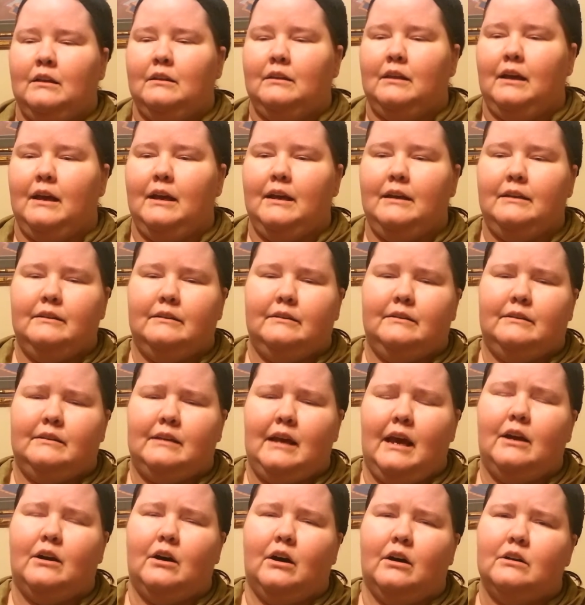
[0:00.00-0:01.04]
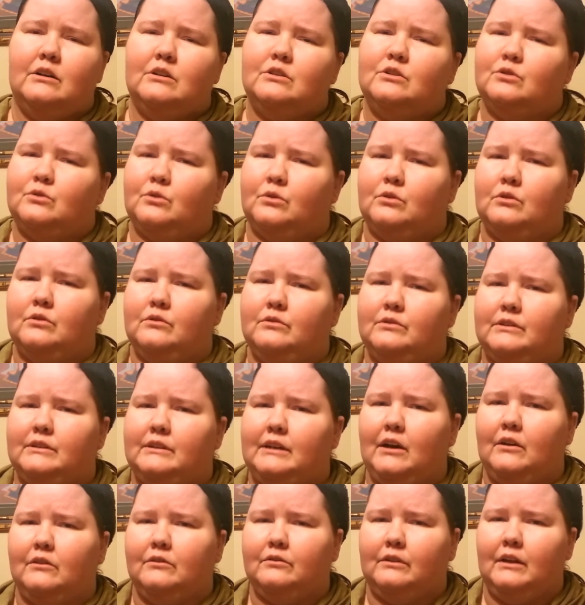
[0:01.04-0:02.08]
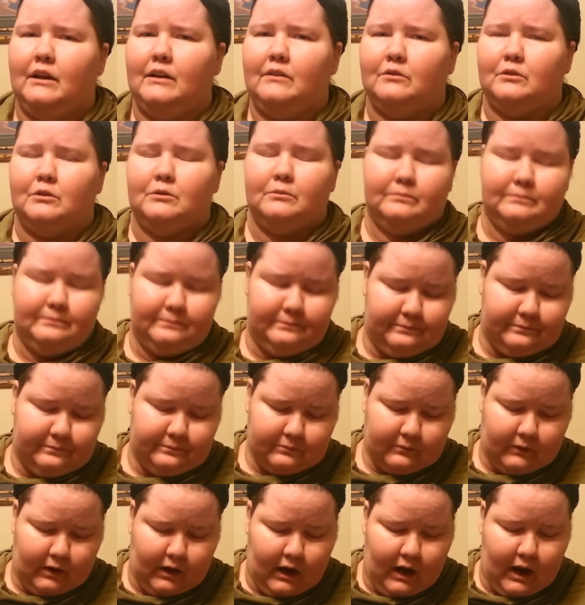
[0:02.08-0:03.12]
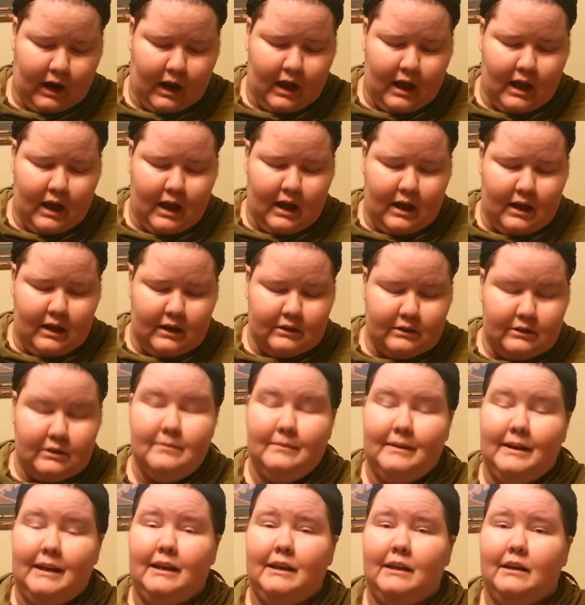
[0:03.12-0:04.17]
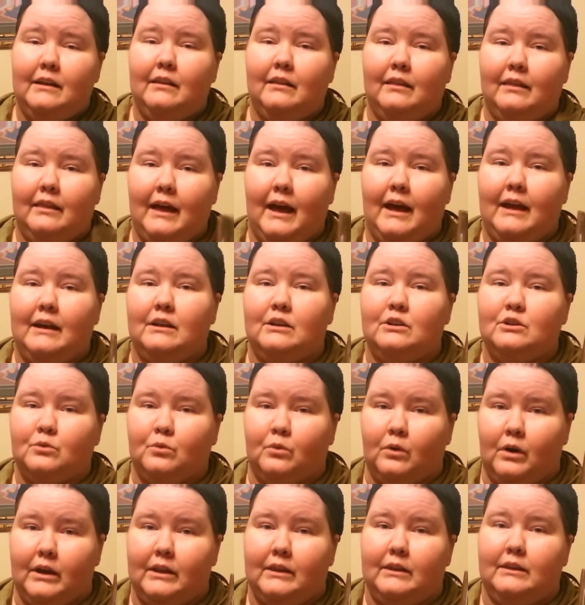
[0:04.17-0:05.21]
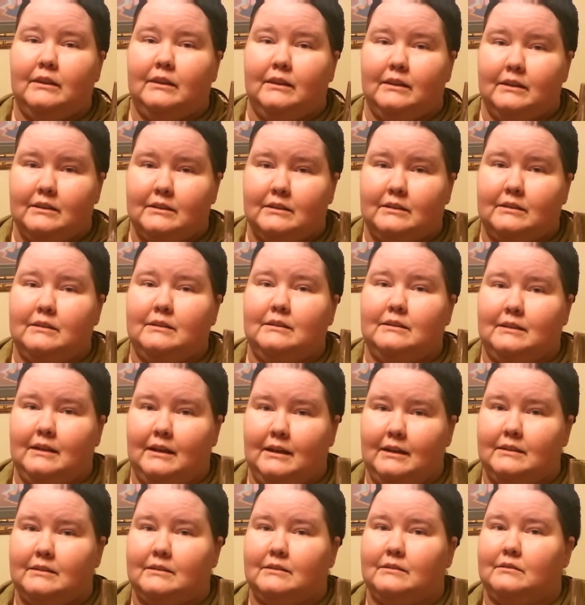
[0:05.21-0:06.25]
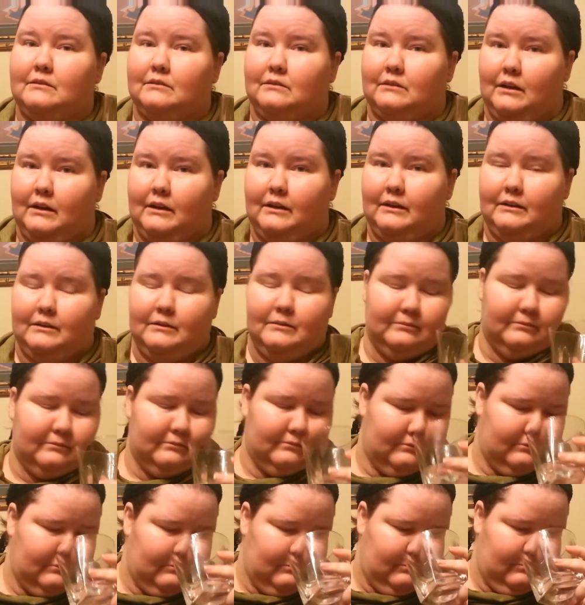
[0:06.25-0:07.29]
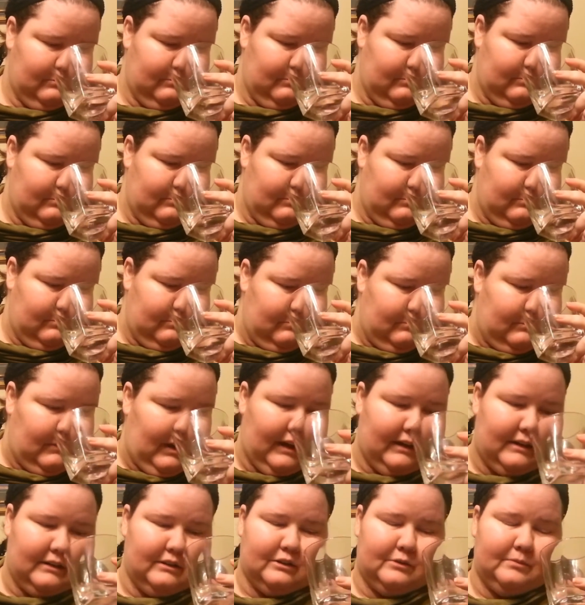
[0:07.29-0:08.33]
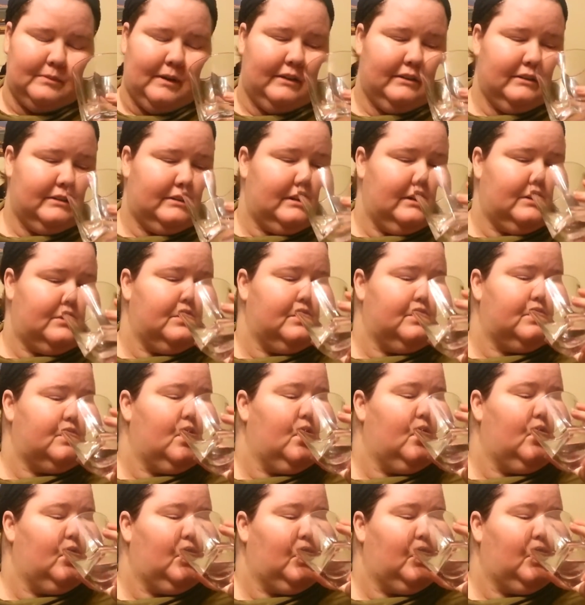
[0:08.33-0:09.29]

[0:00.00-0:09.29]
they take on a sort of stale flavor. To me, that is what this tastes like. I can smell the citrus,